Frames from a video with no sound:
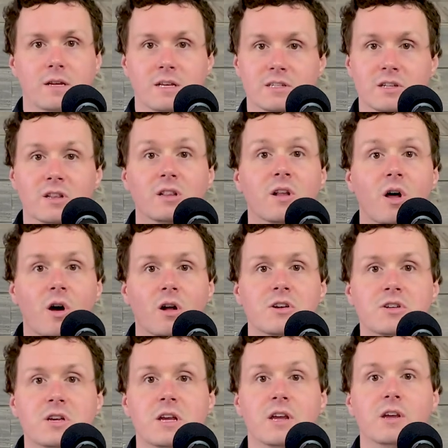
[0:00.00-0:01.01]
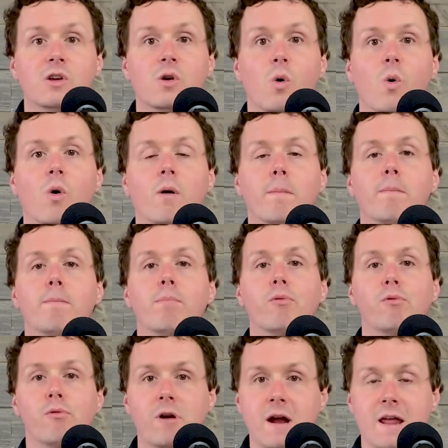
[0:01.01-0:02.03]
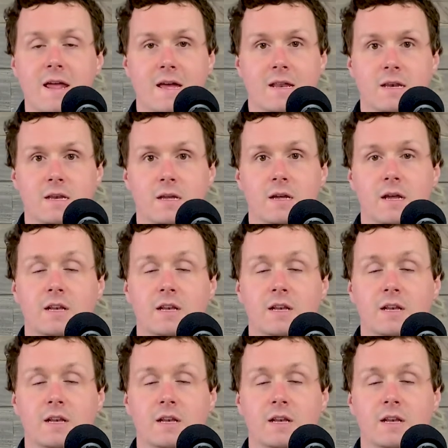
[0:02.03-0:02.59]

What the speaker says: is launching your brand.